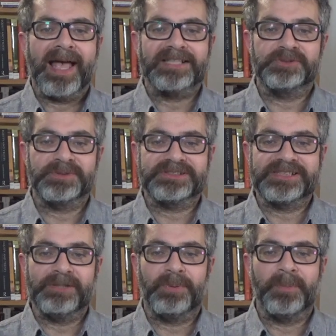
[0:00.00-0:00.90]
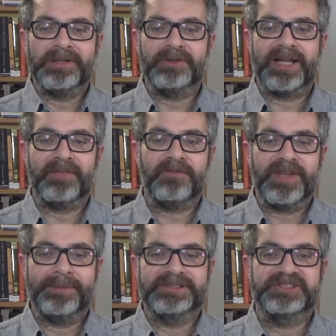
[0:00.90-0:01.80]
as you will see when we look at the
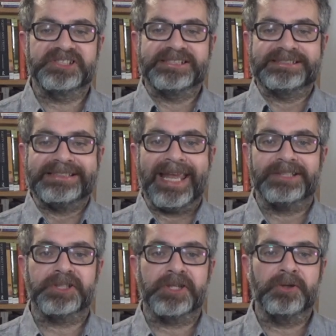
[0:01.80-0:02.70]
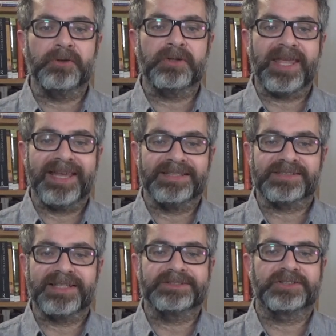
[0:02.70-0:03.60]
famous GCHQ
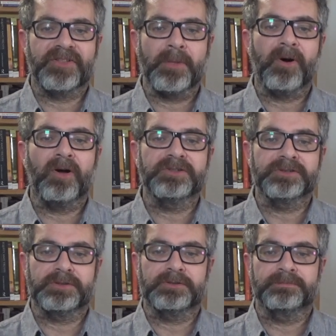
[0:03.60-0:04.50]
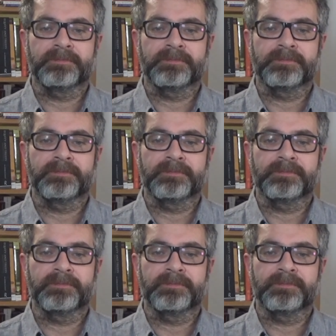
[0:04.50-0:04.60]
case later in the module.